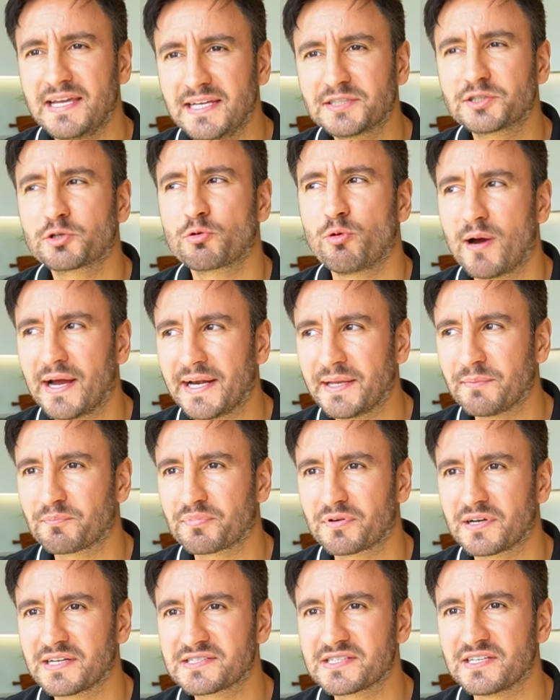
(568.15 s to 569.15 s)
It's quite
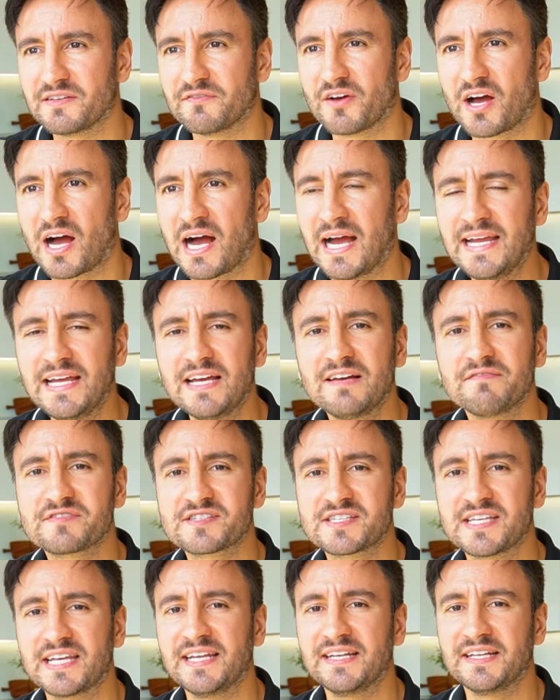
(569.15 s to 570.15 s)
impressive. I have
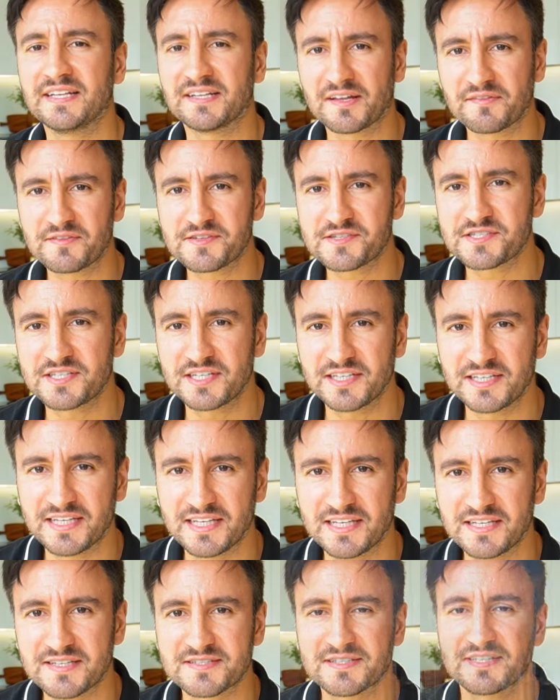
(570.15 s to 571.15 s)
seen in other
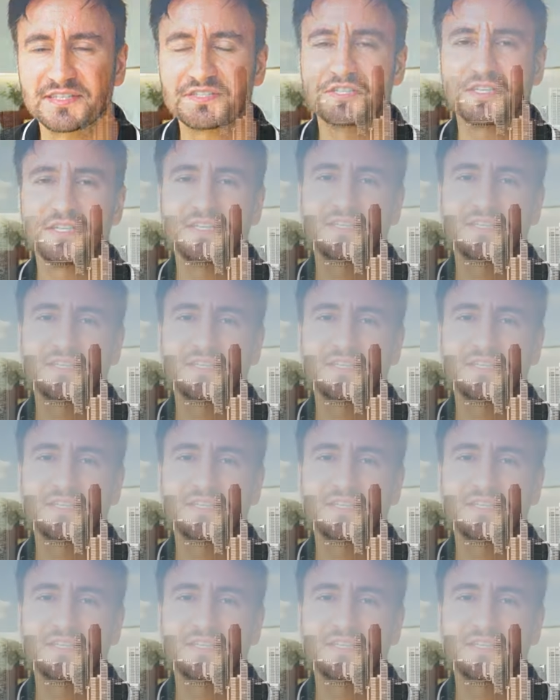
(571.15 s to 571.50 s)
cities such